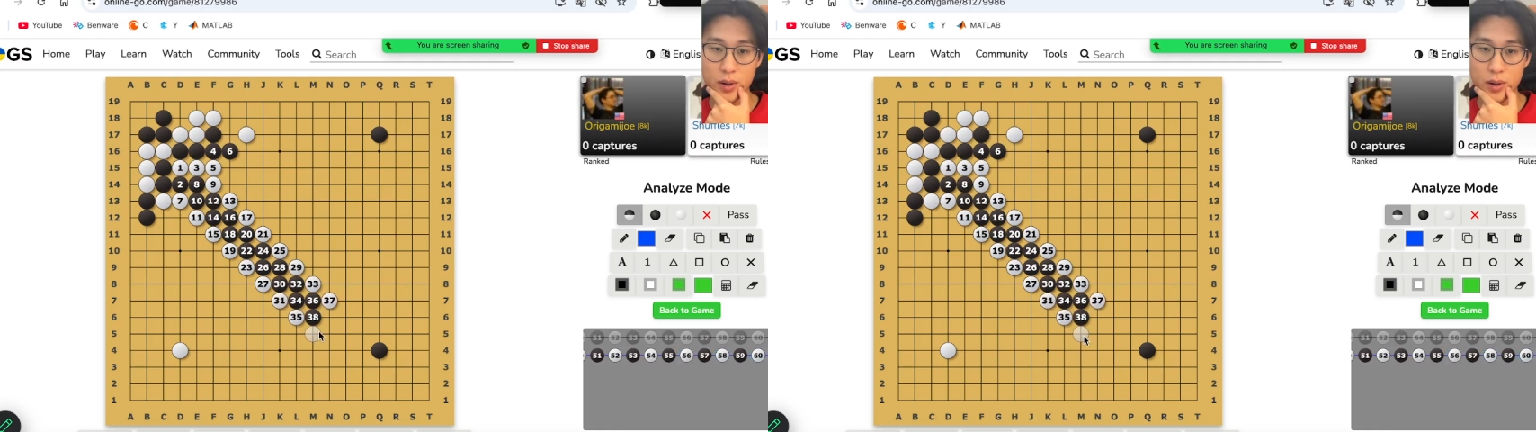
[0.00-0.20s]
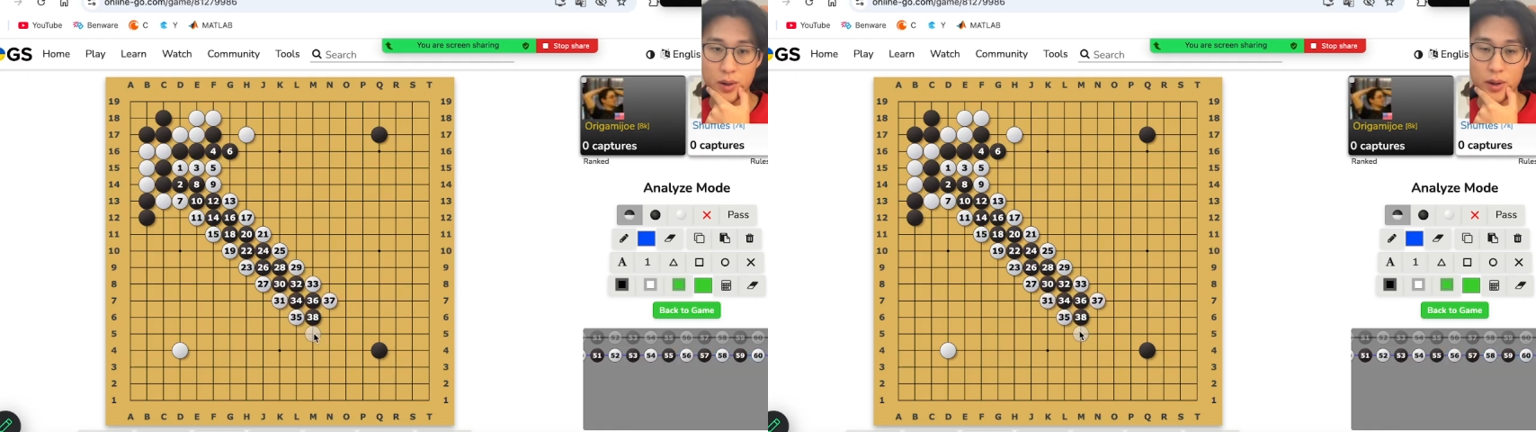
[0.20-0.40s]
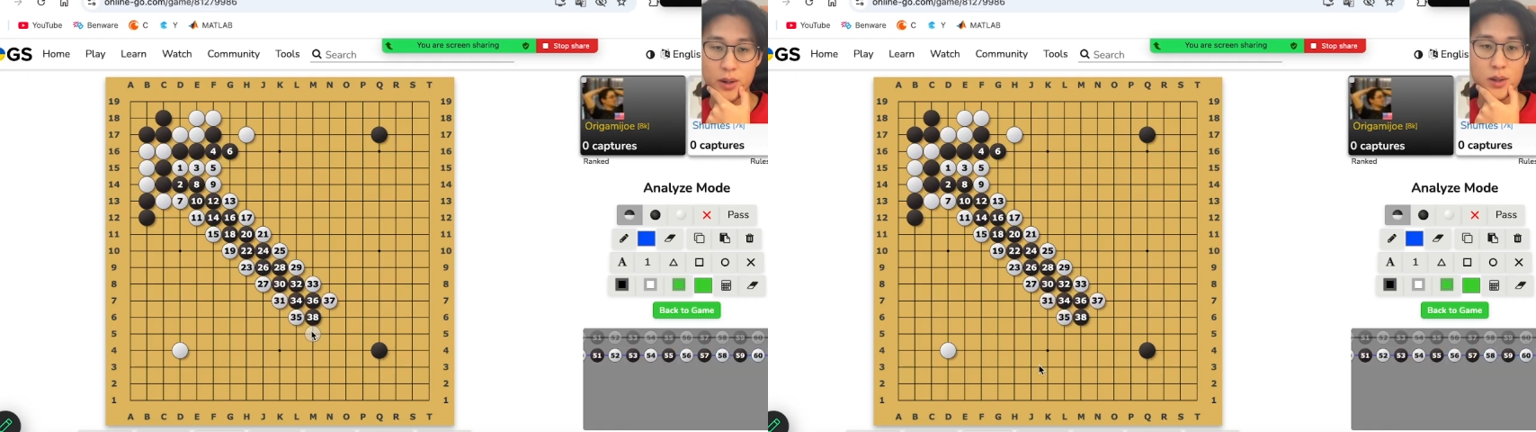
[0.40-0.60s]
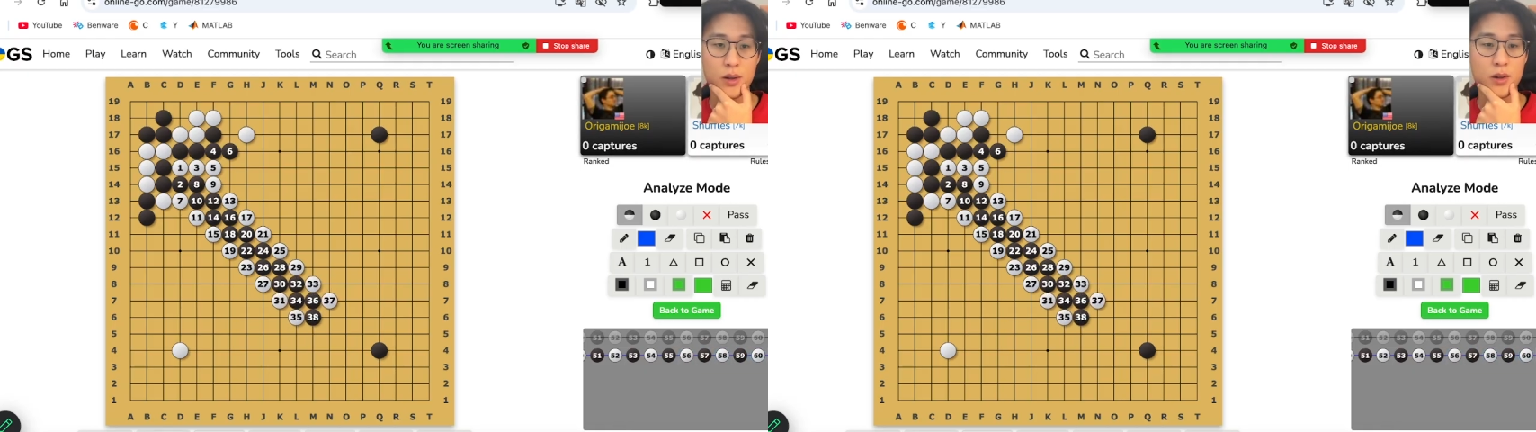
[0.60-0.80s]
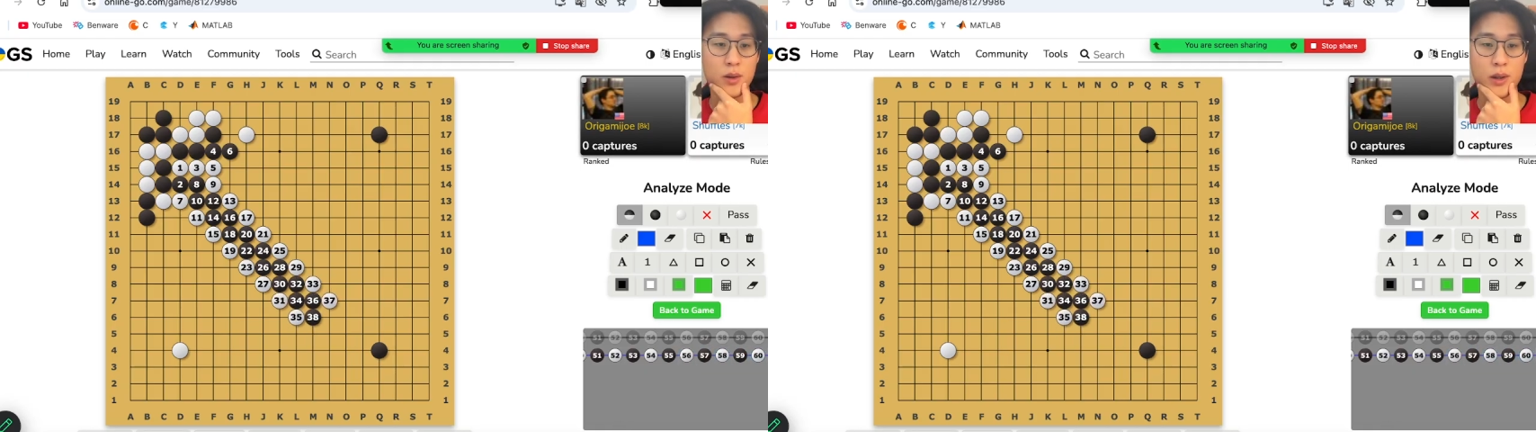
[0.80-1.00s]
Okay,
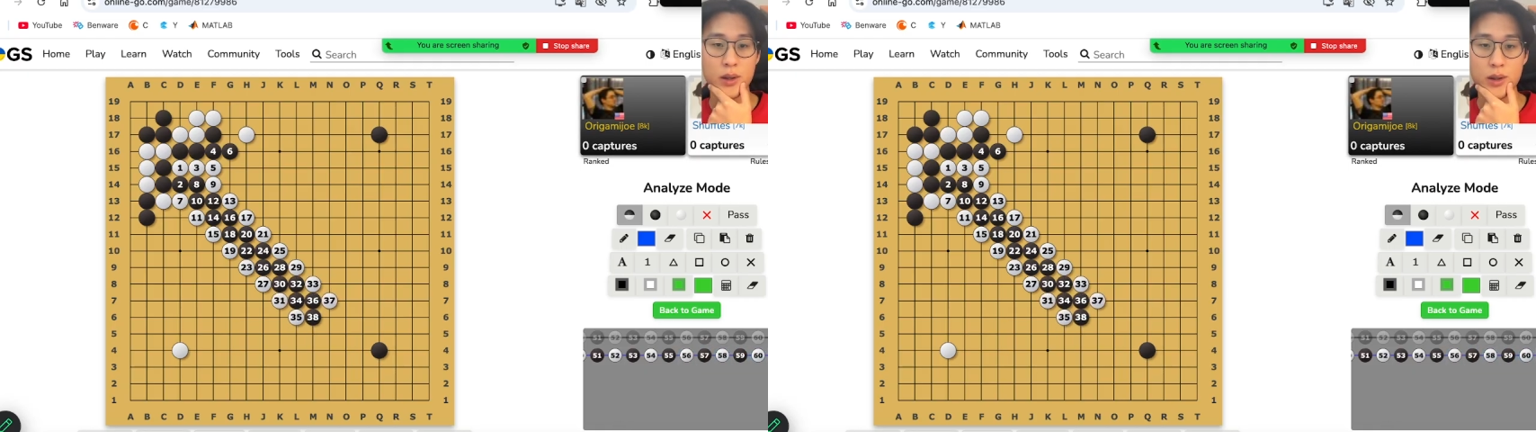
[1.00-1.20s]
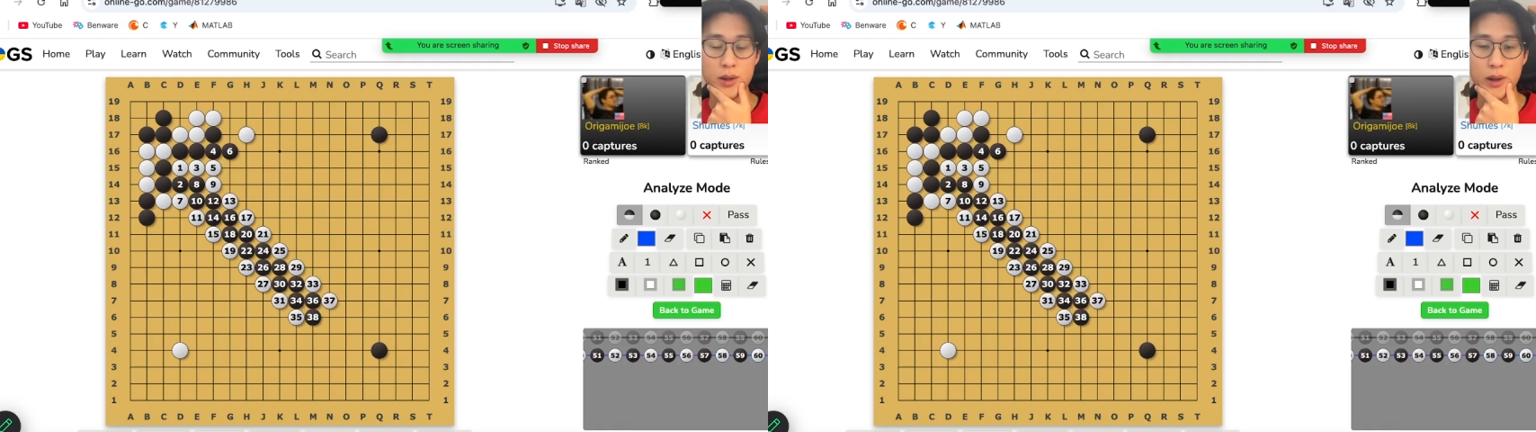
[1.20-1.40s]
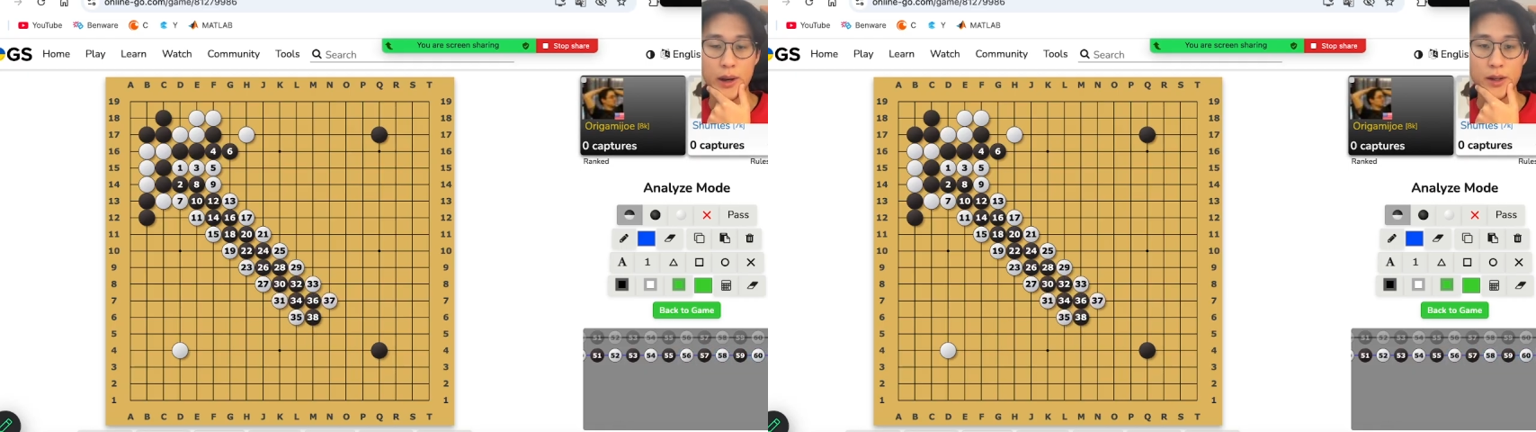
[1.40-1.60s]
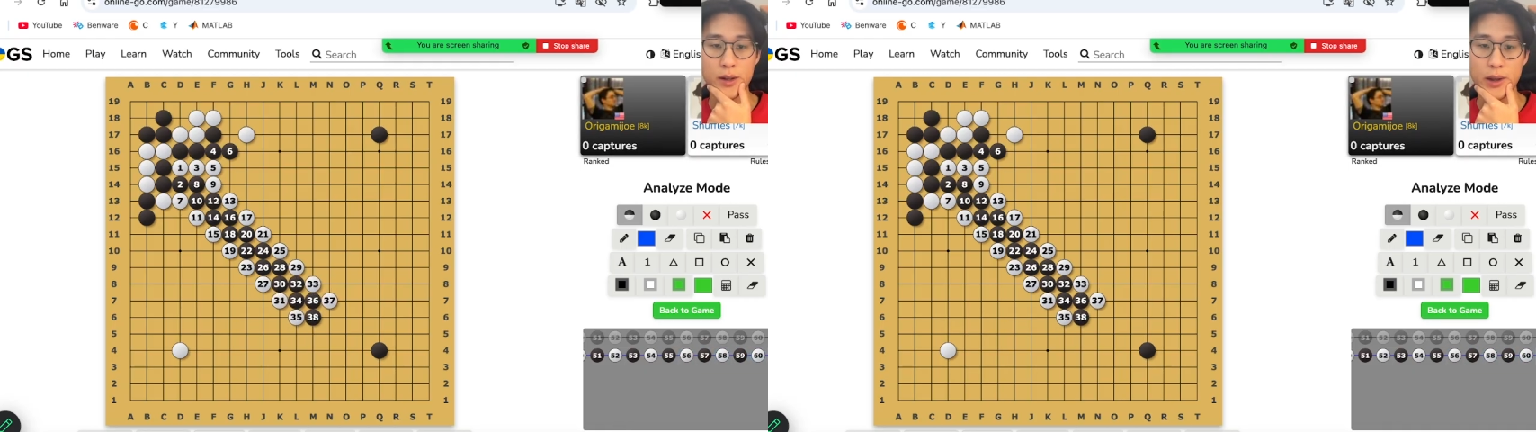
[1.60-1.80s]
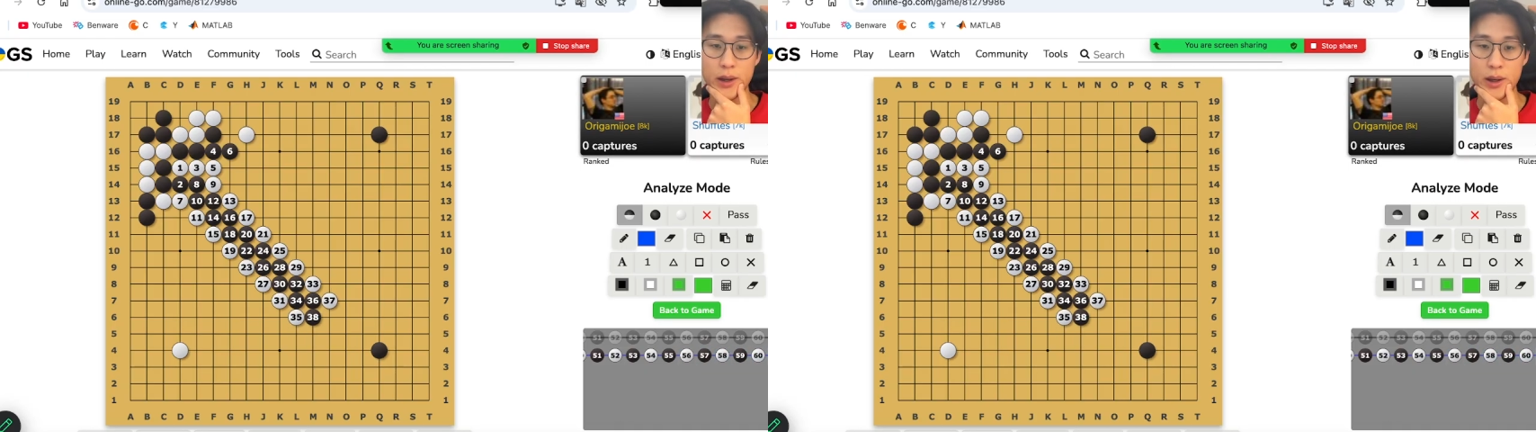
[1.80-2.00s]
so it
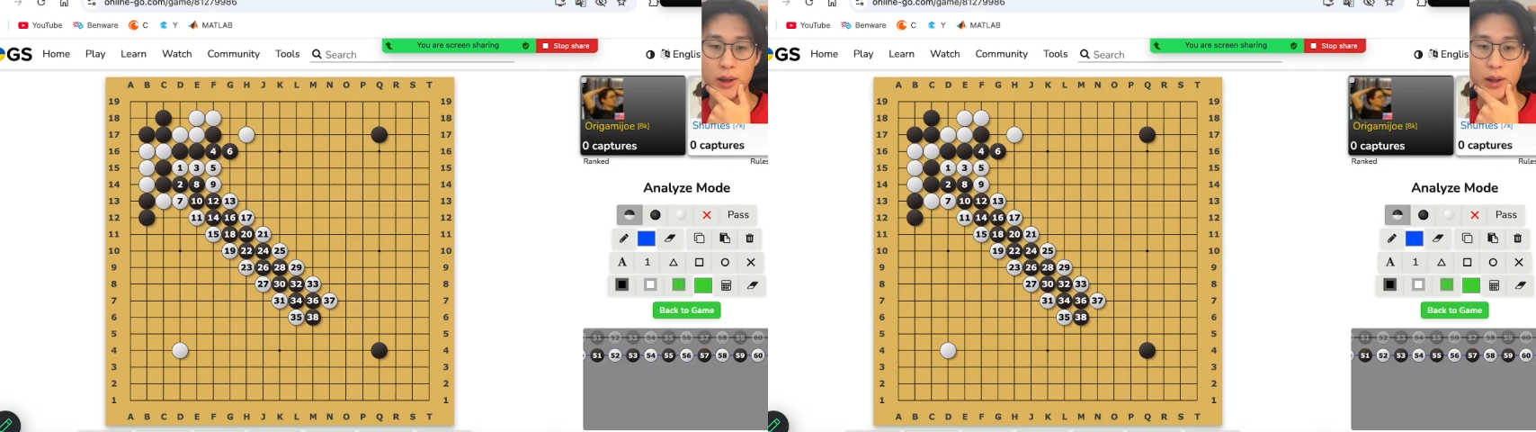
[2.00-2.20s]
actually